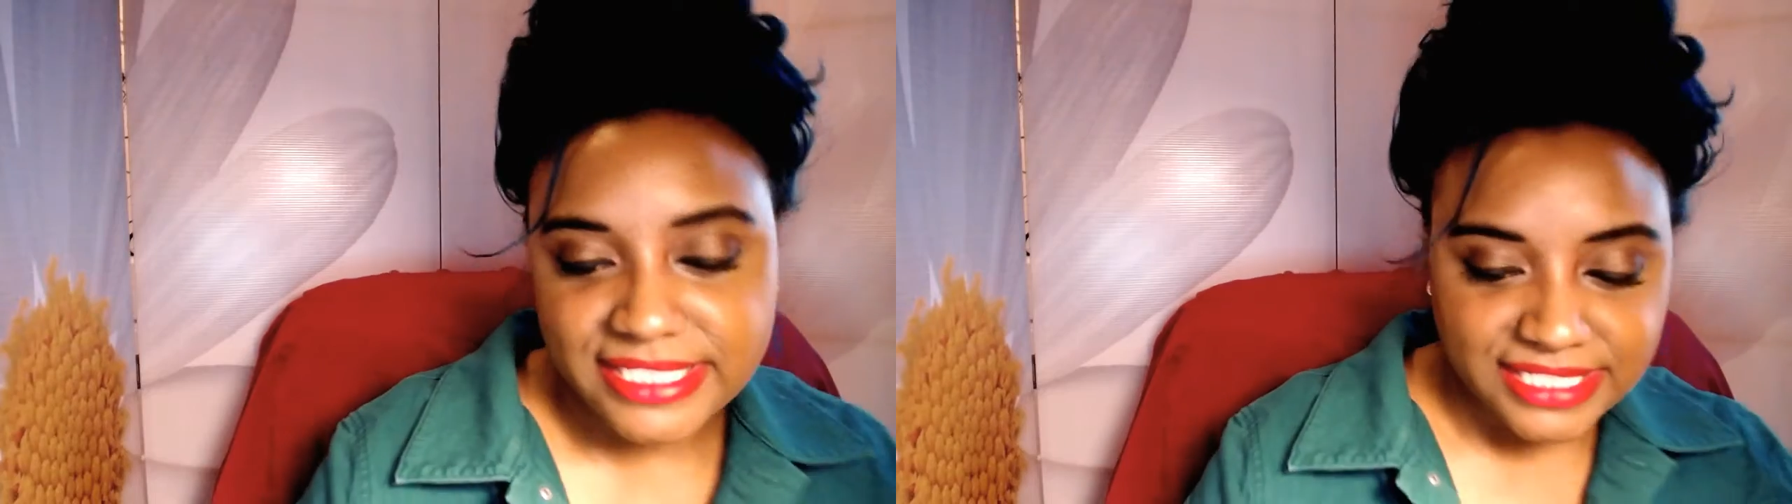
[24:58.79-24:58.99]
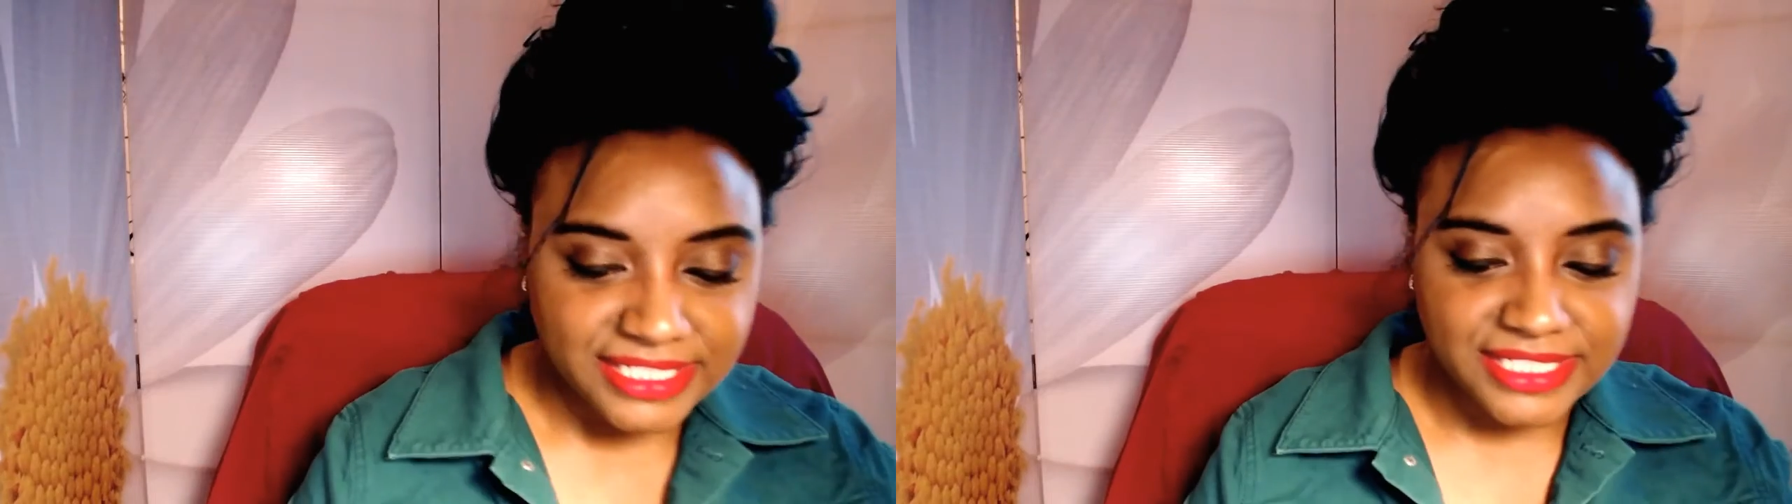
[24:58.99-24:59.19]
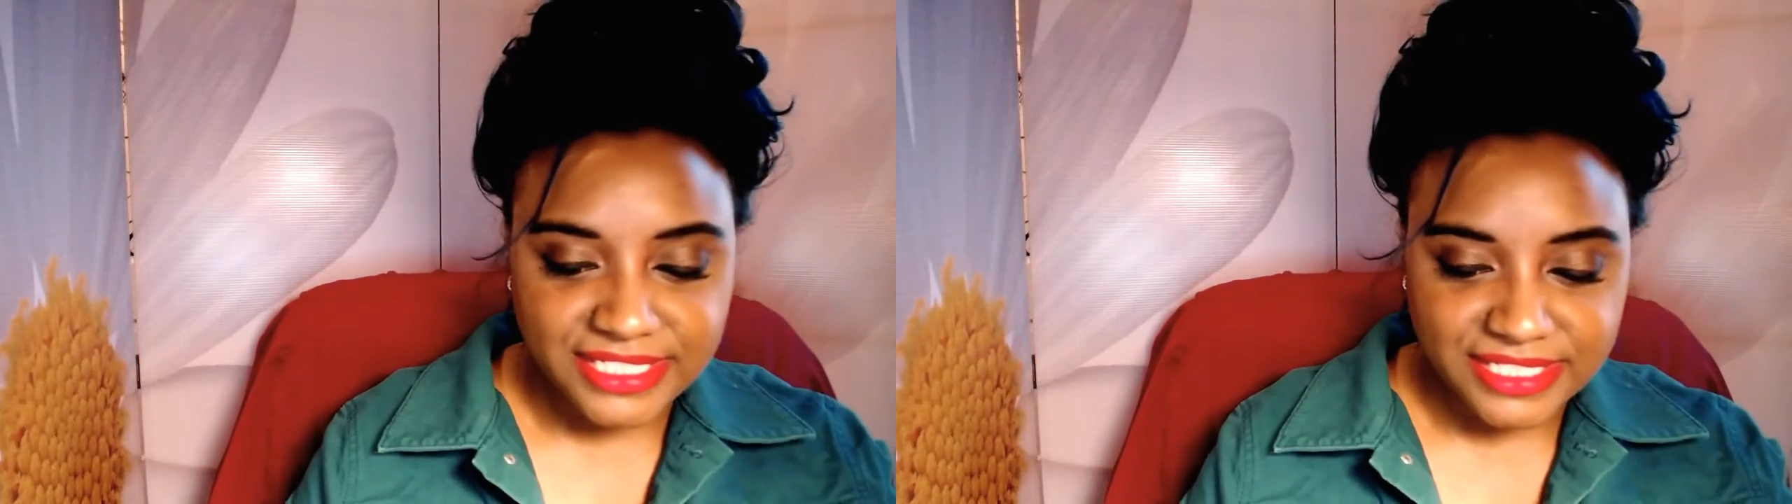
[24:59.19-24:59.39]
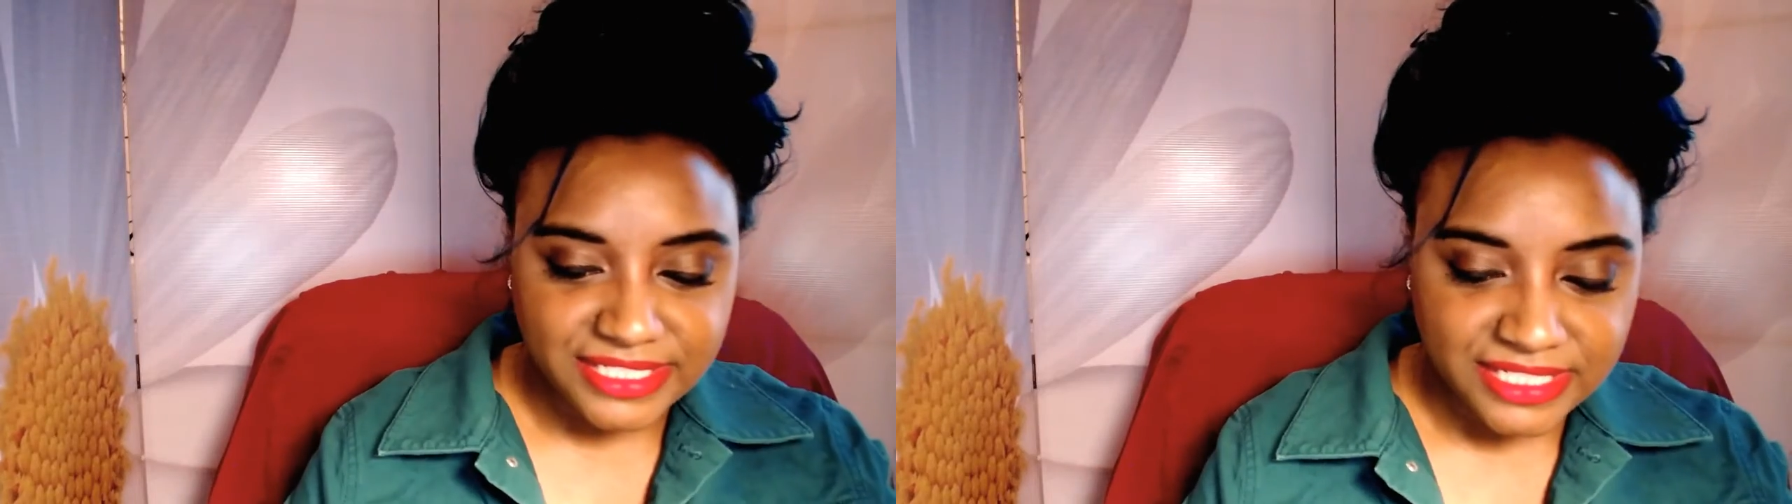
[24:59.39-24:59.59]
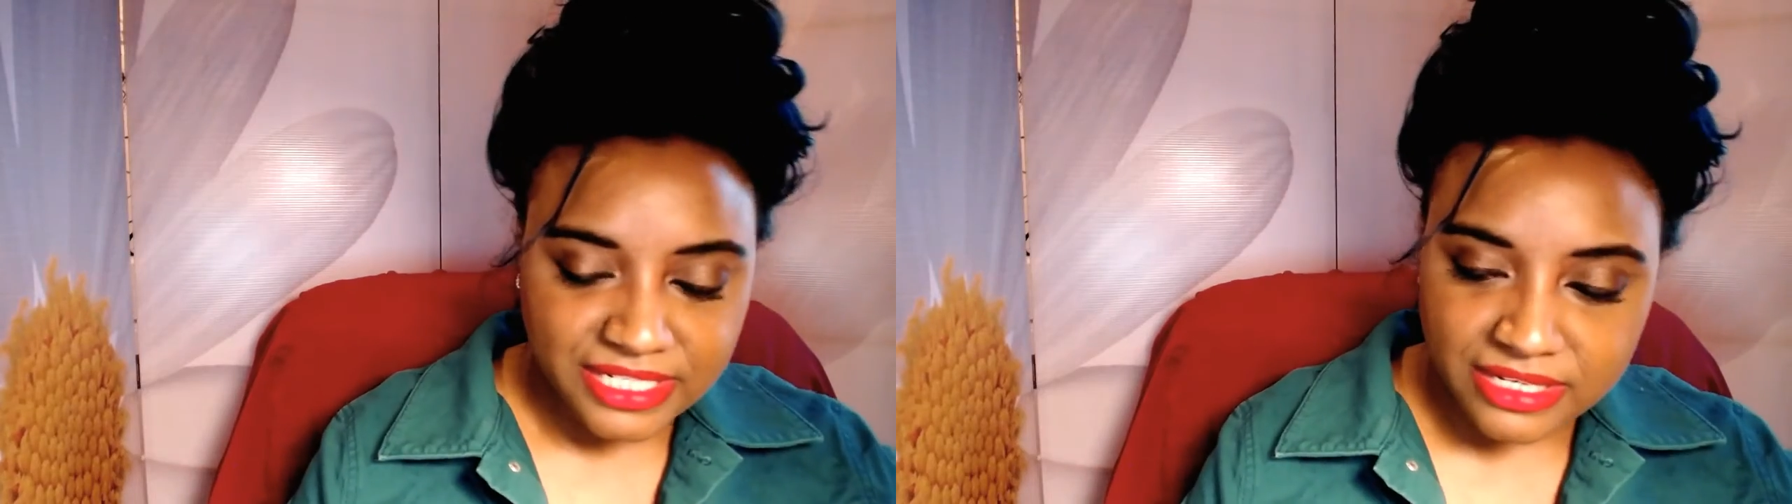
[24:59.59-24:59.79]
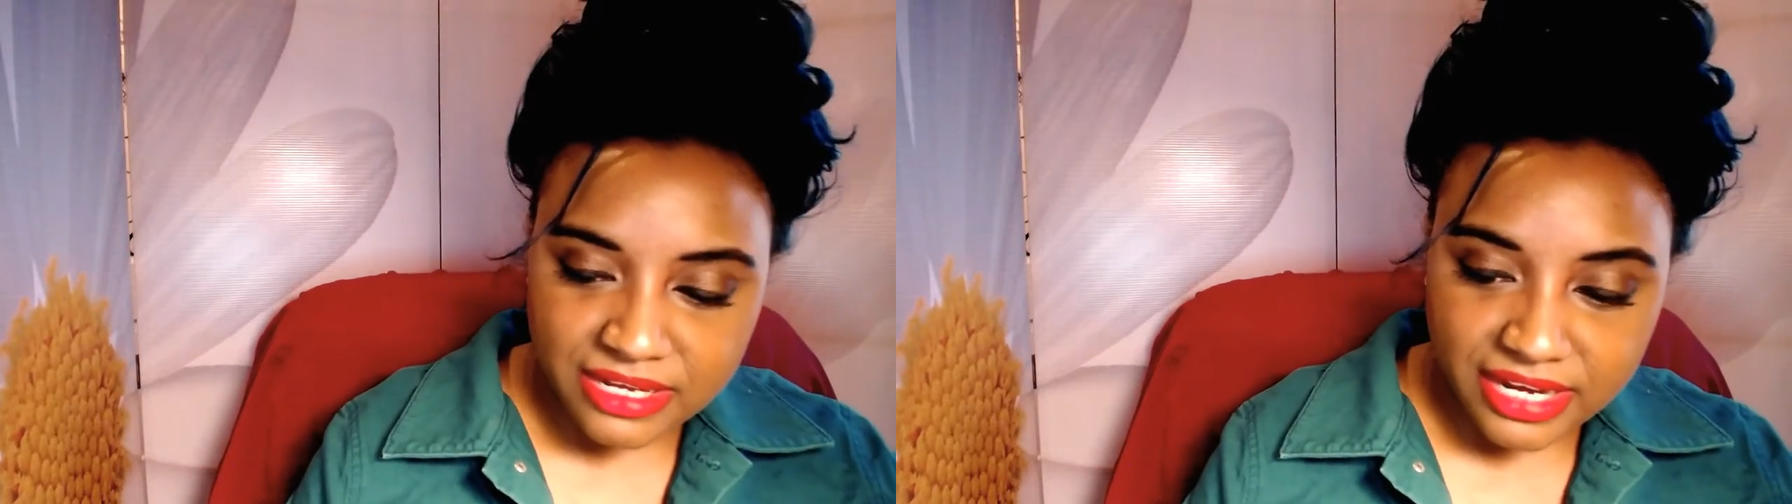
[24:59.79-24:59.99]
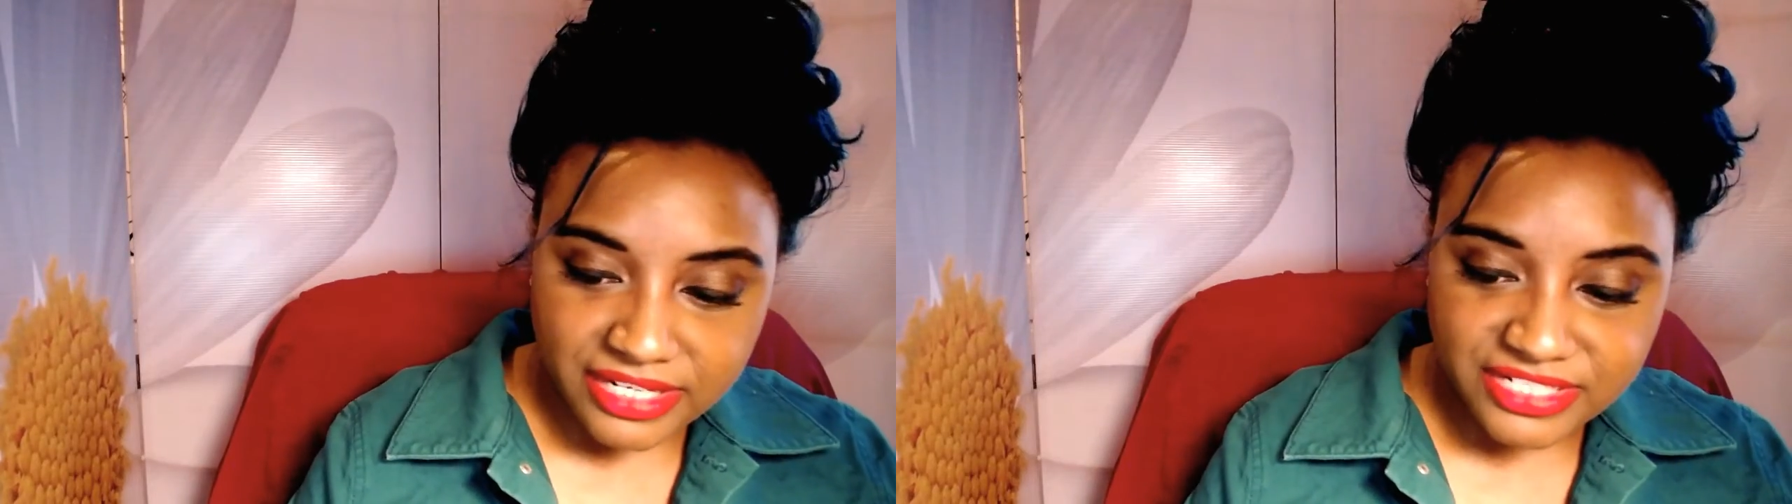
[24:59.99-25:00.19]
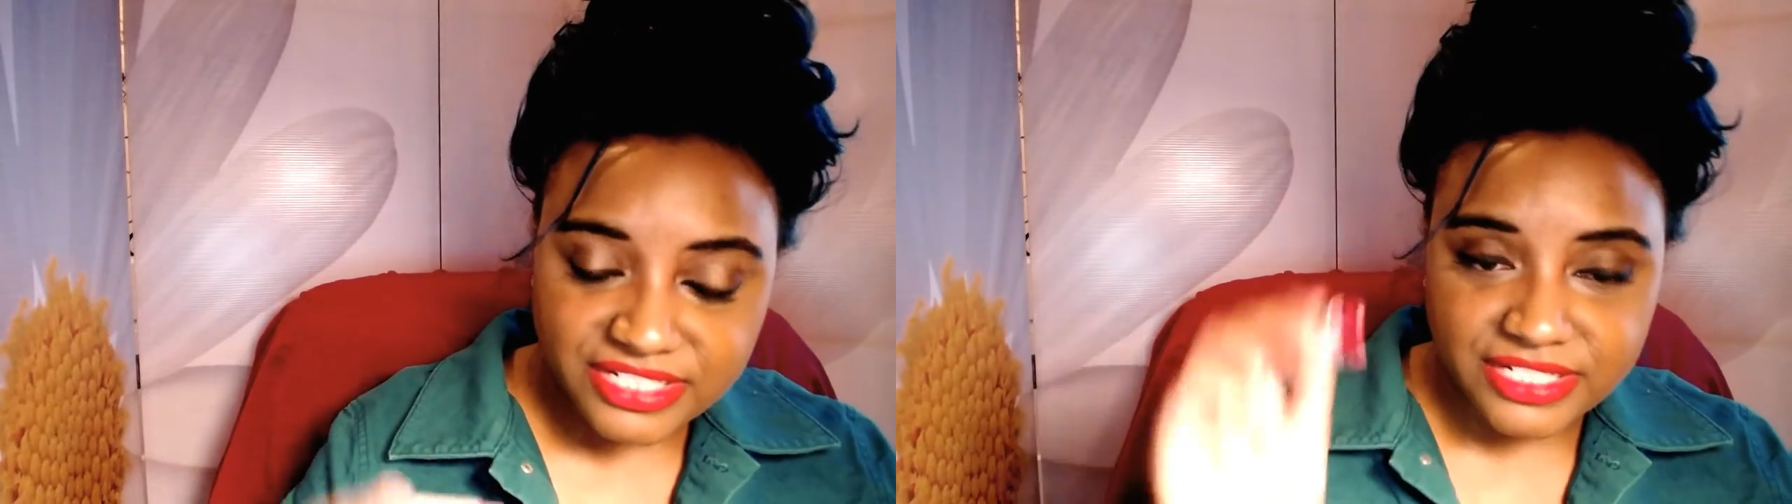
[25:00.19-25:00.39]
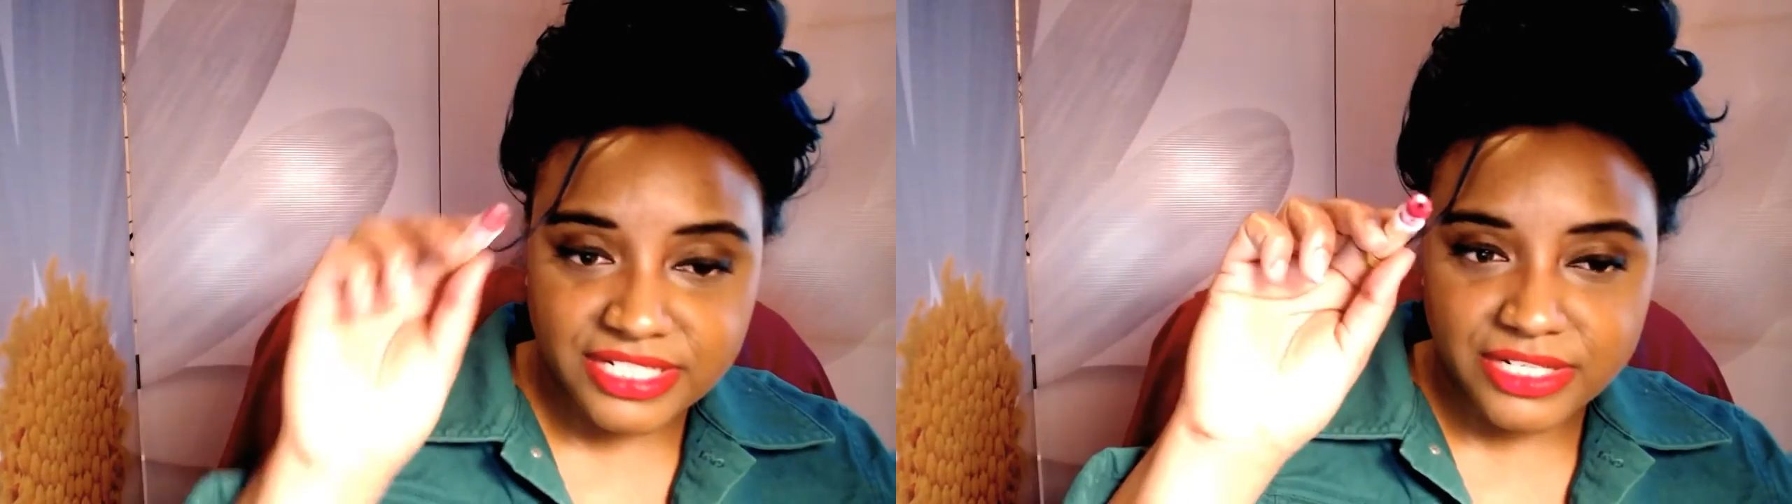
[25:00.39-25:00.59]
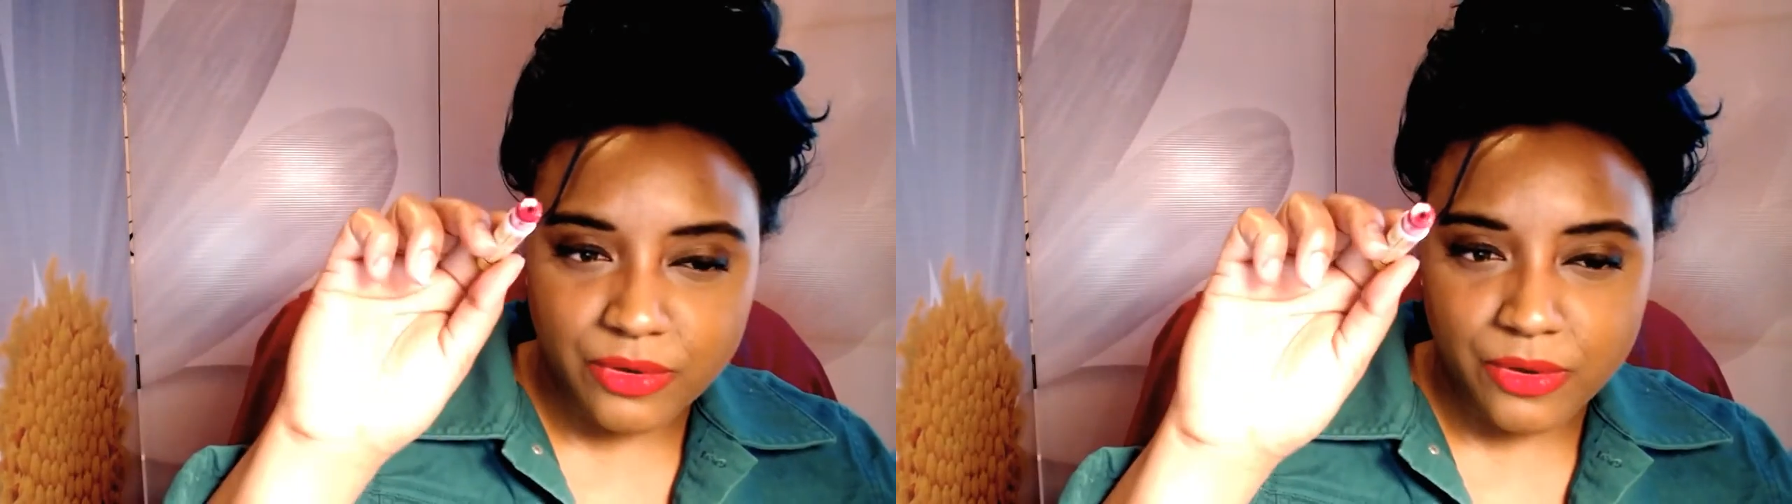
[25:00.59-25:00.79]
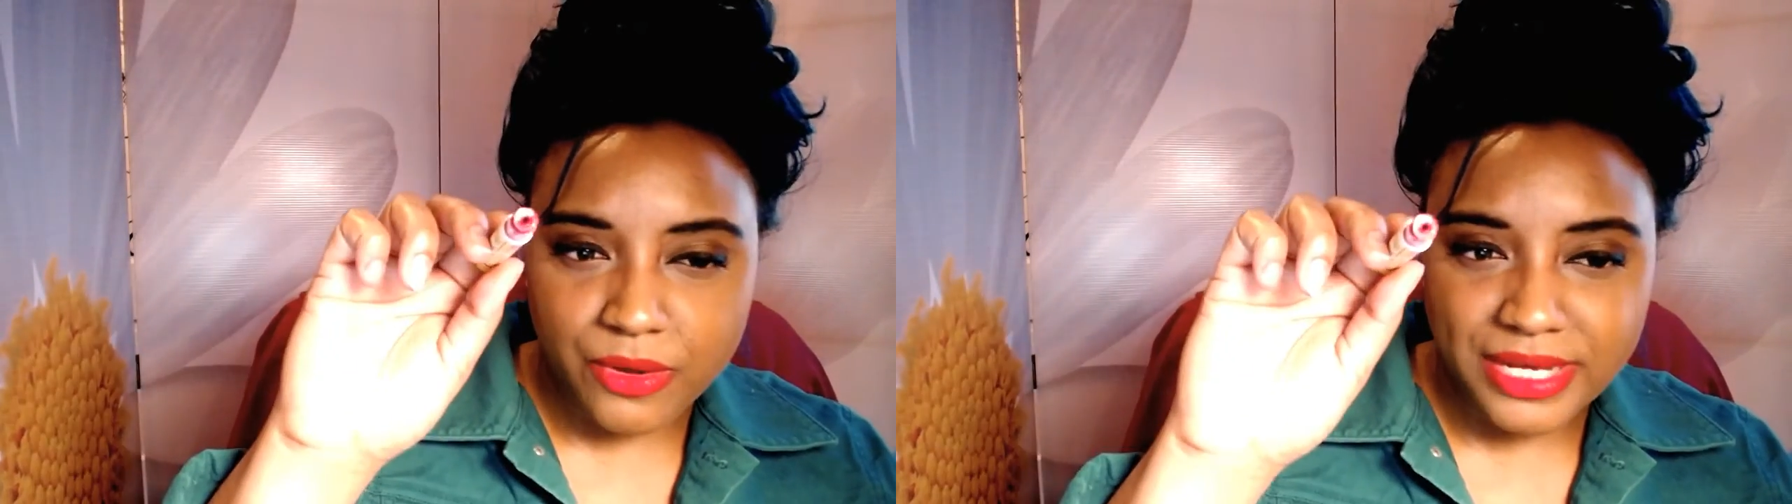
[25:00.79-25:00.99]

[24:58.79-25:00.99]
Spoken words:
This is I used it all.